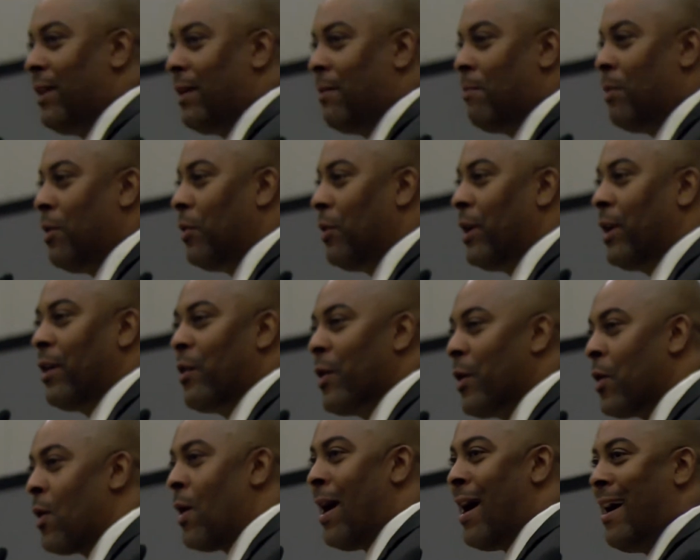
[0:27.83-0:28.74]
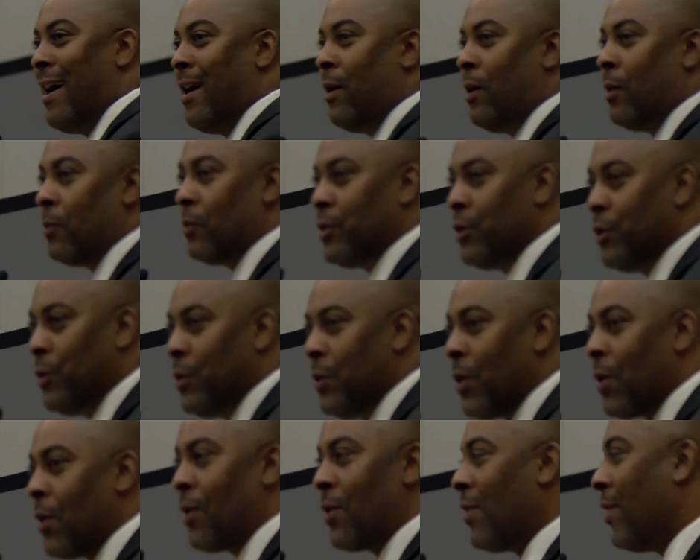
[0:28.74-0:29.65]
and uh, get some
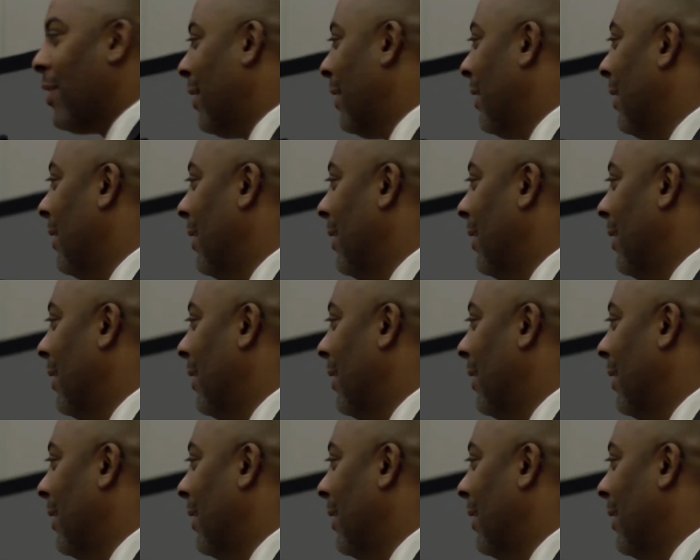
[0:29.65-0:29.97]
nice fall weather